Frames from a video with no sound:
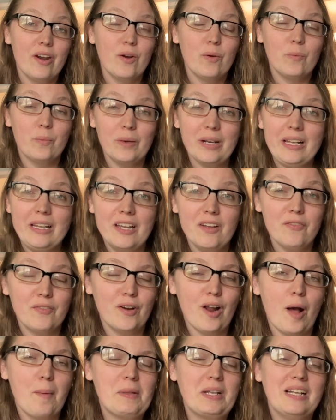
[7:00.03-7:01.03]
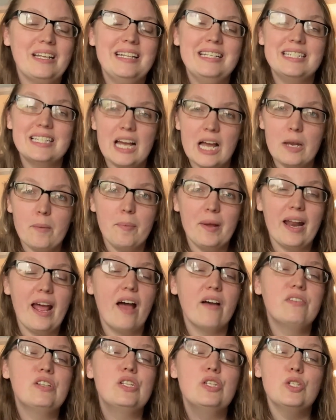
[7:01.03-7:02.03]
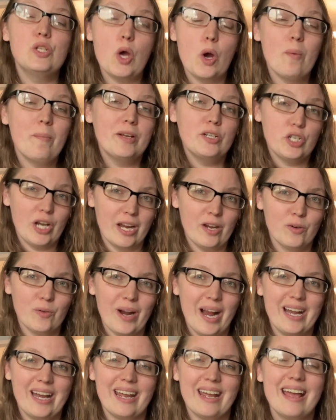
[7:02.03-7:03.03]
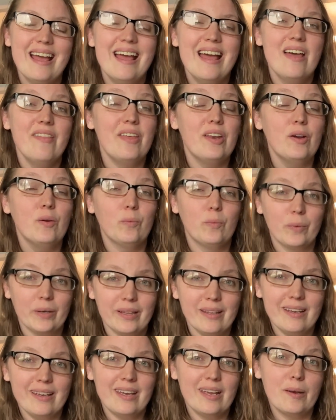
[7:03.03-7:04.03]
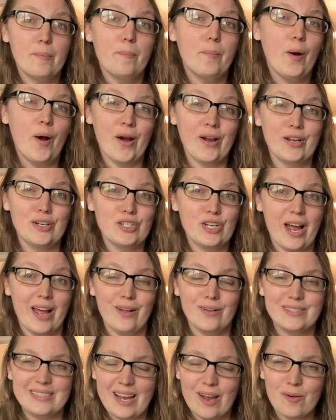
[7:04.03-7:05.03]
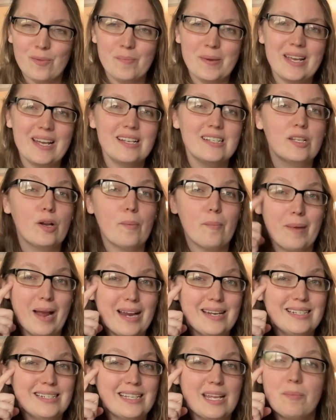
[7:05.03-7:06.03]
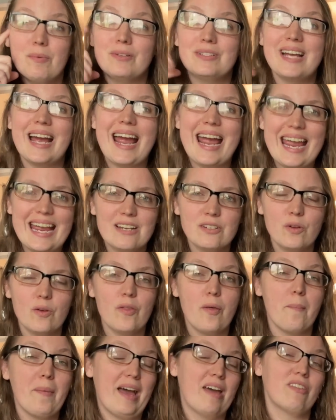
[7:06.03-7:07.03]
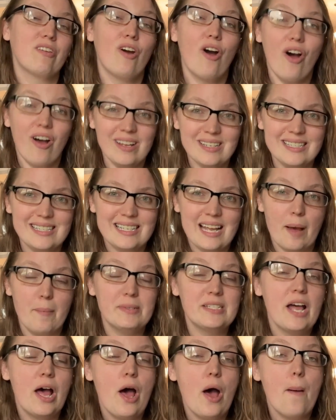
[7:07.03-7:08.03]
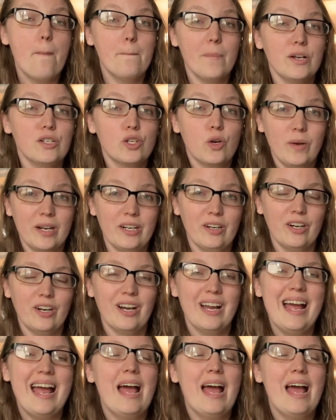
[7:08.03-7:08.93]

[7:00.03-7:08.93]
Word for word: are really phenomenally done, but have so much handwriting that it really can bog a child down because their mind is able to handle the math concepts much quicker